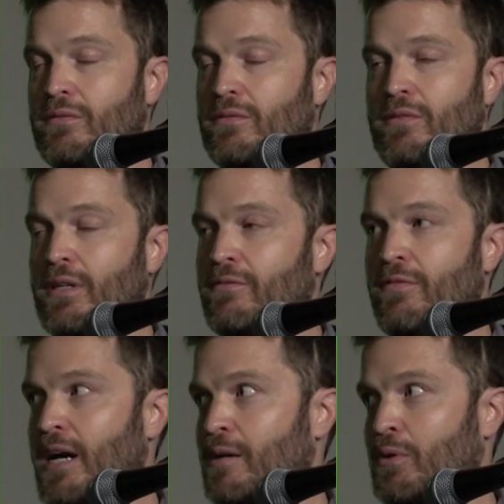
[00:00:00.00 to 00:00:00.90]
like
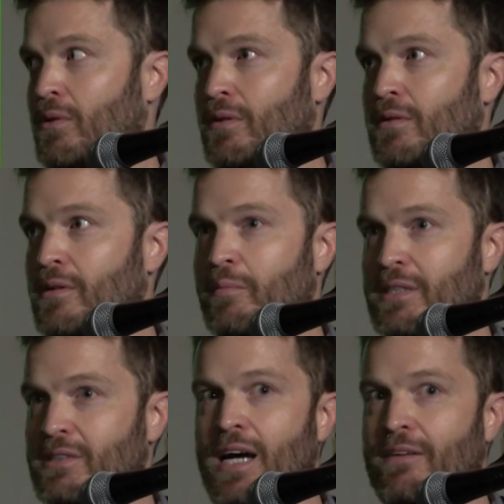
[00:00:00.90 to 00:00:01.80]
viable. I mean,
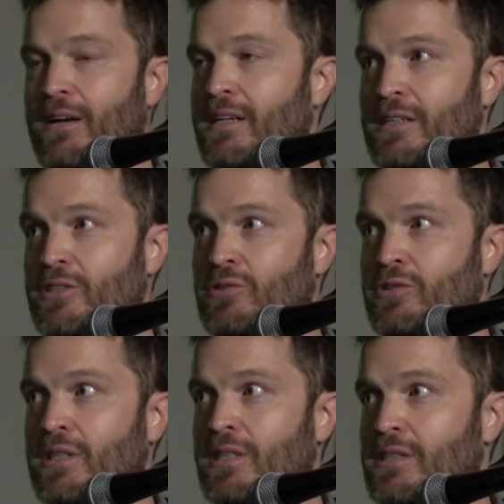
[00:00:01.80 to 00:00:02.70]
I find it
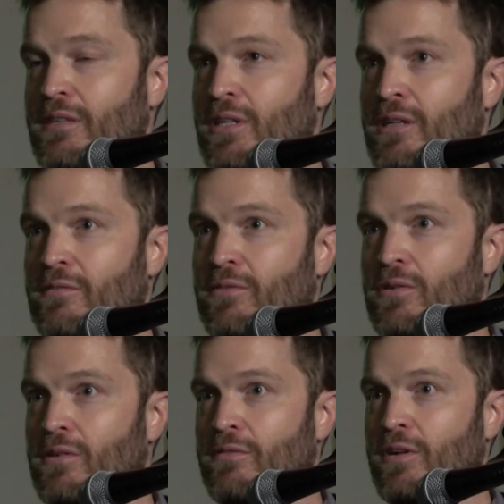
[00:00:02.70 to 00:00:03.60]
interesting because I've done it
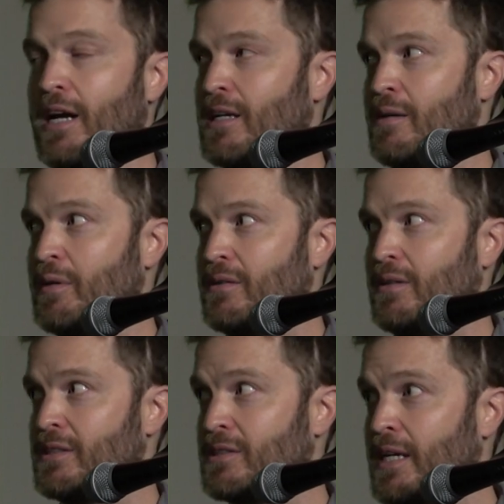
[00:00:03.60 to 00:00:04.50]
for academic
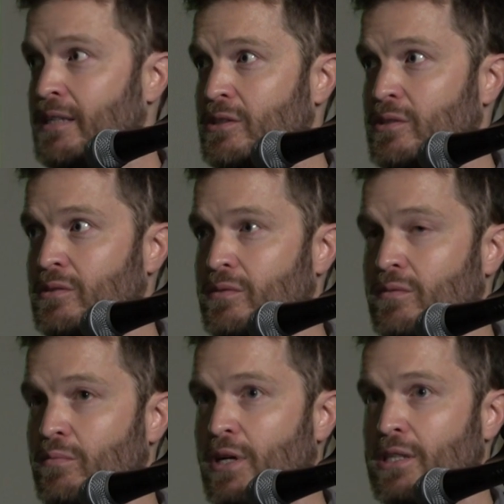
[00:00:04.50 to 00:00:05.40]
like science
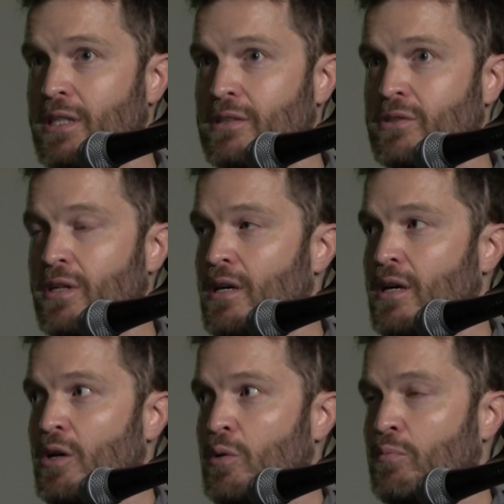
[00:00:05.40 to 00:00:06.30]
projects,
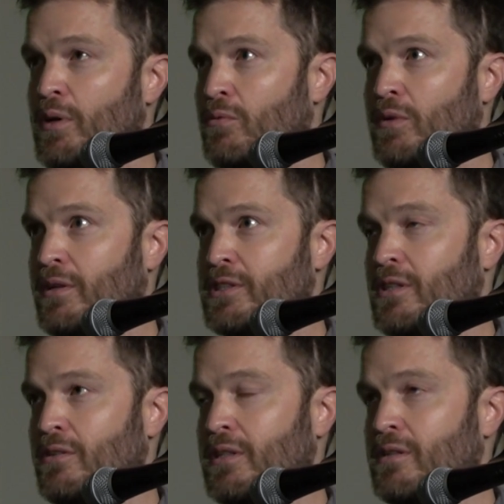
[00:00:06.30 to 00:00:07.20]
but
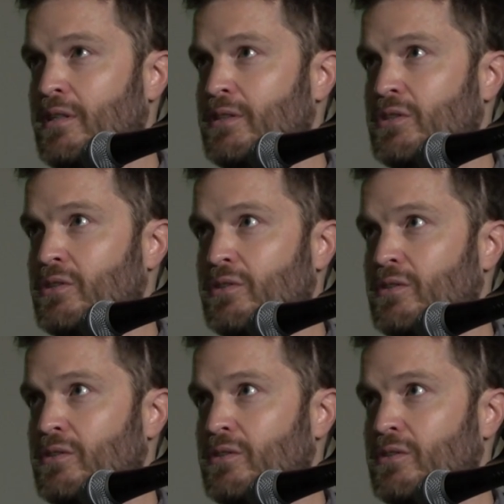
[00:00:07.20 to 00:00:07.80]
realistically, it's